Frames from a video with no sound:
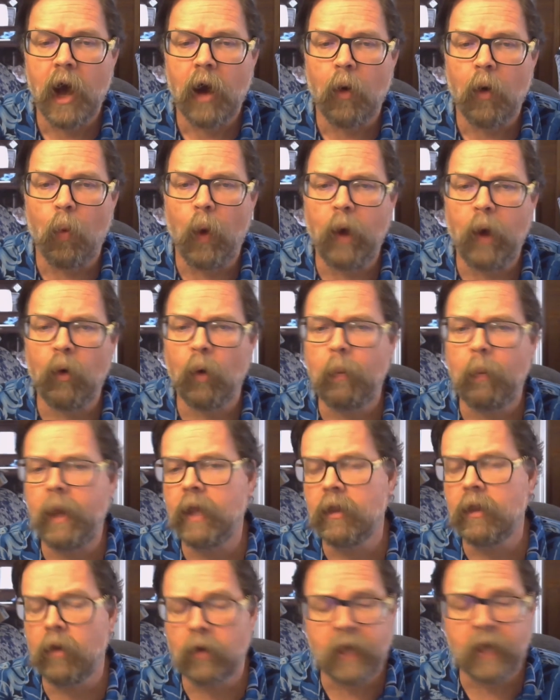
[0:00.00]
We will be
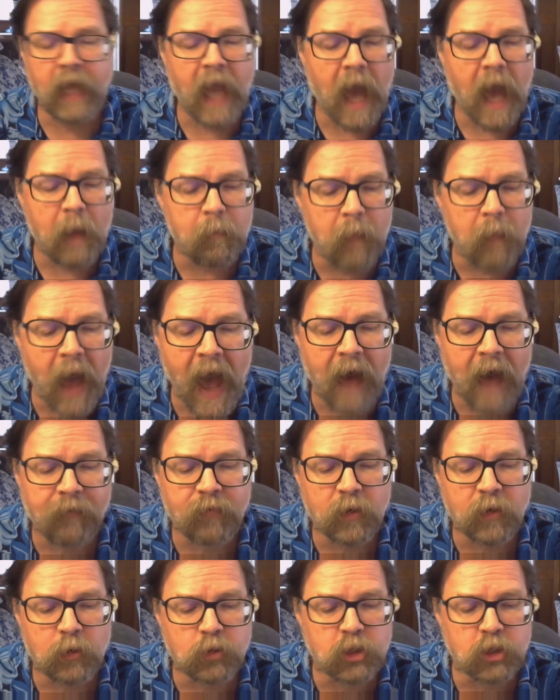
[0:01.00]
looking at
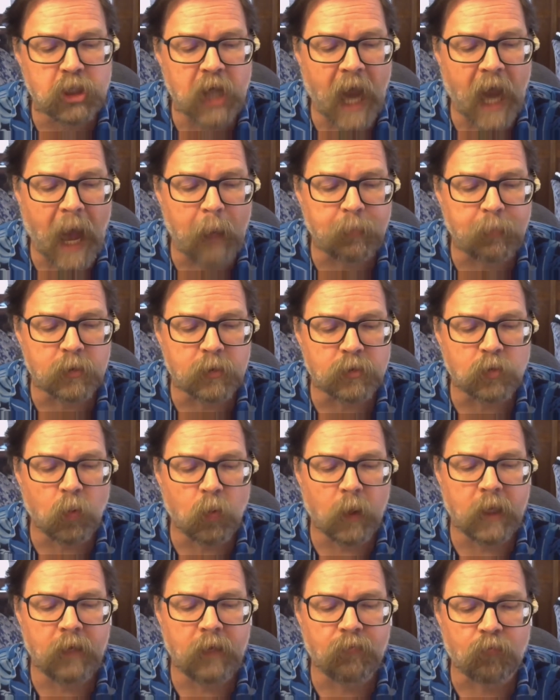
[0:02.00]
Matthew chapter
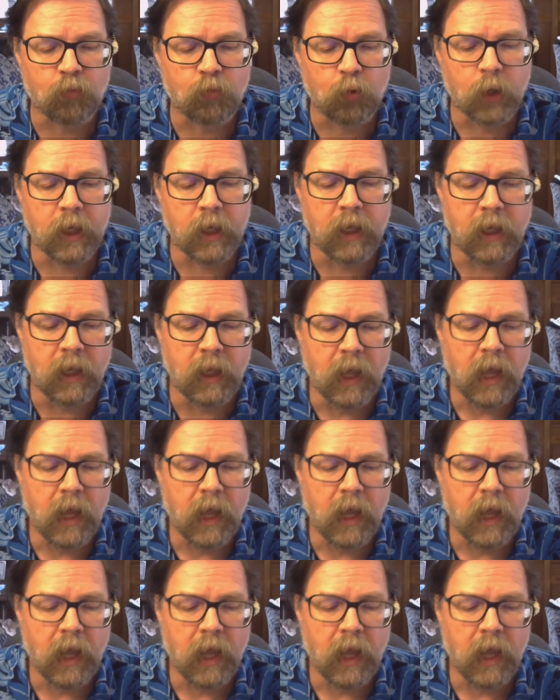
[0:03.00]
23,